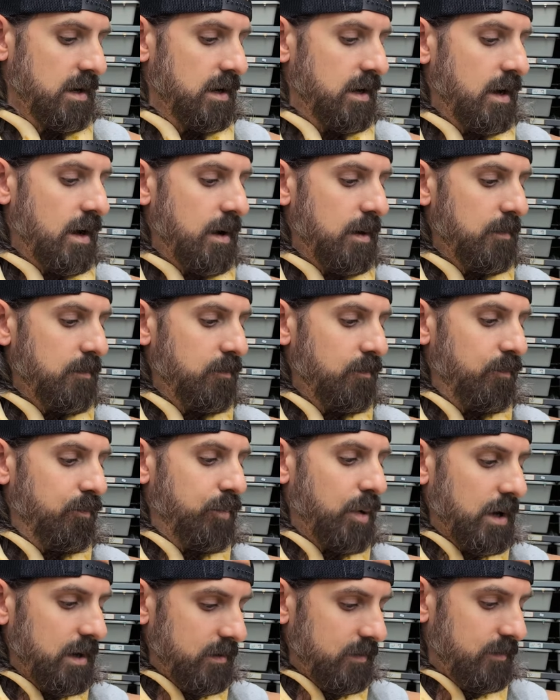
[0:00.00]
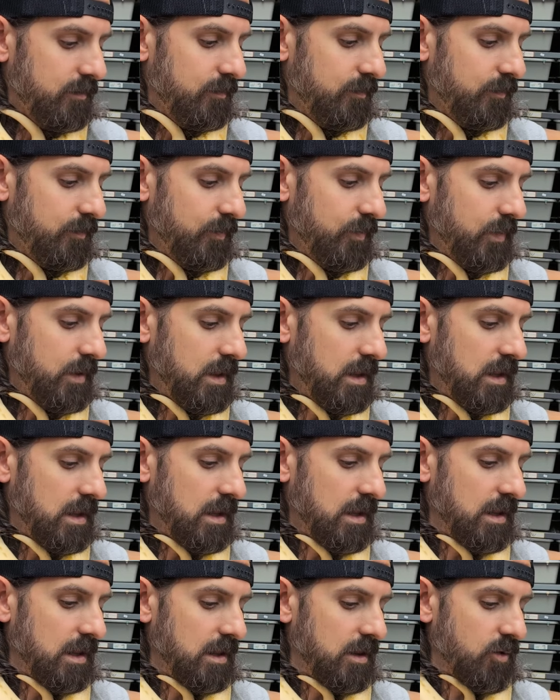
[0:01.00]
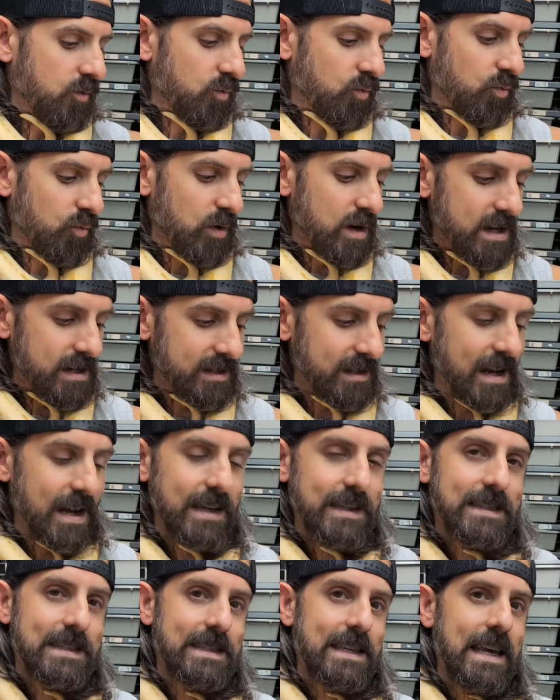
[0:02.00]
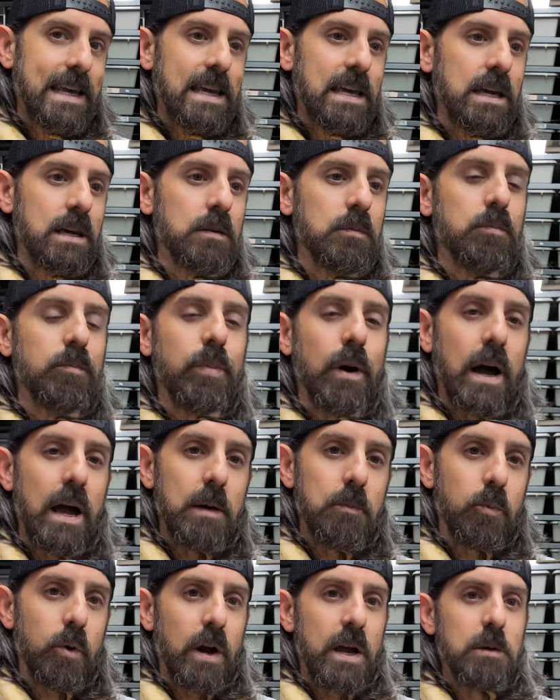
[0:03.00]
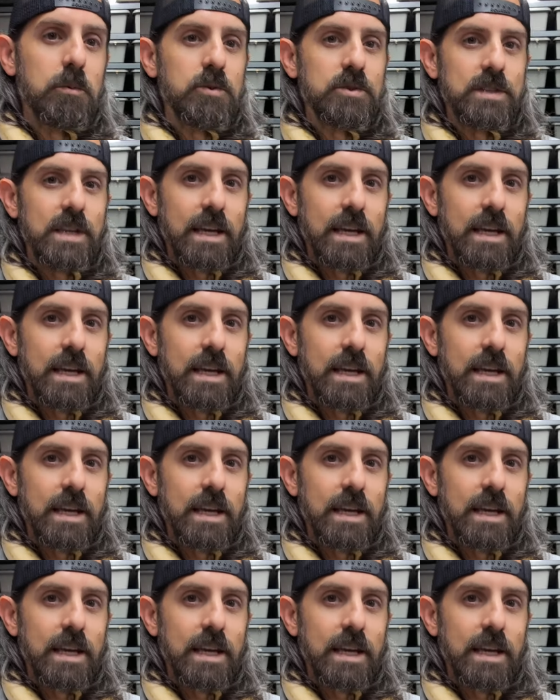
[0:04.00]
But the reason I say buy more animals